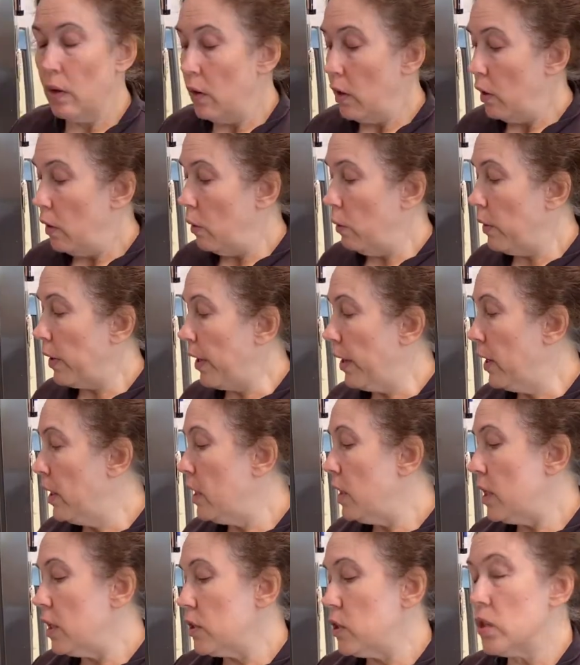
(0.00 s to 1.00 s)
Okay,
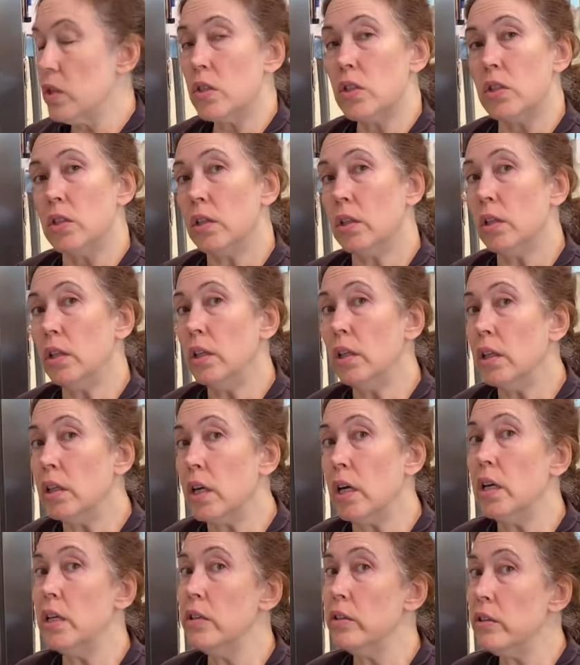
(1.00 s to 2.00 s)
I just took a look
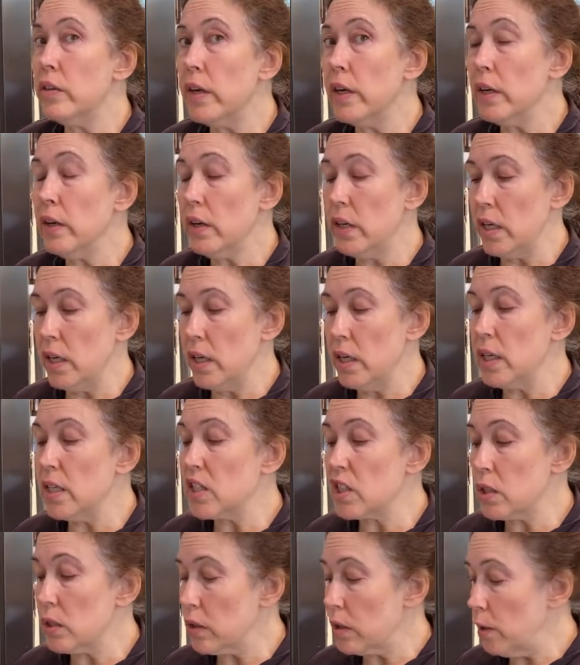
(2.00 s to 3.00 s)
under there and
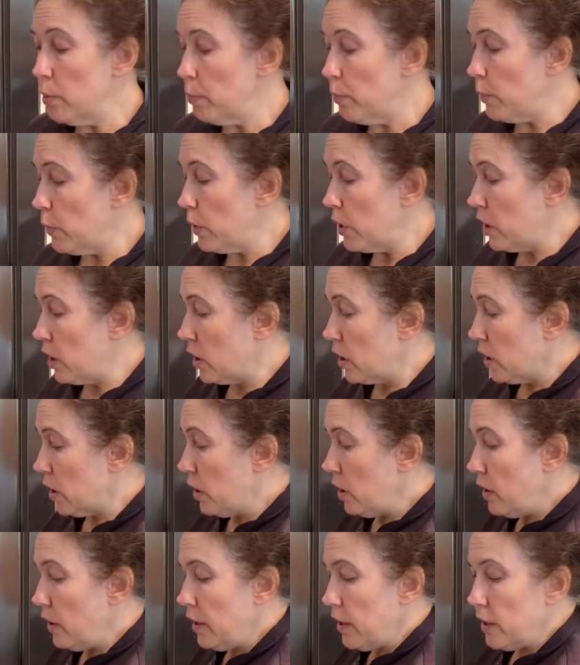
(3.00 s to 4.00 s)
it's looking pretty
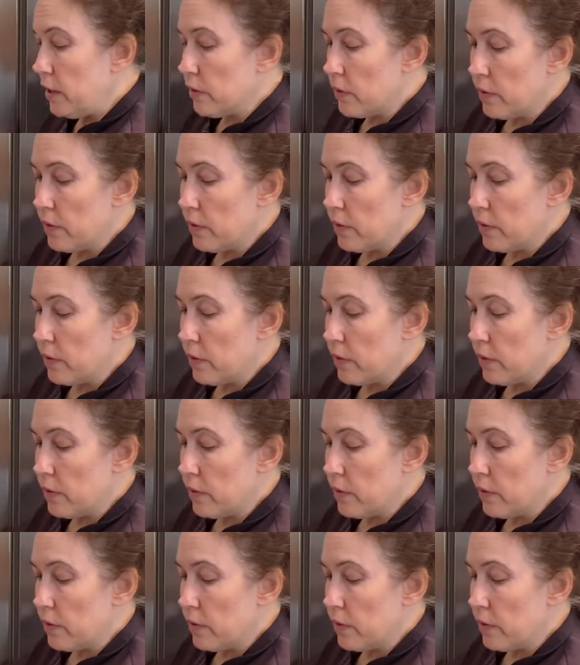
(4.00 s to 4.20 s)
good here.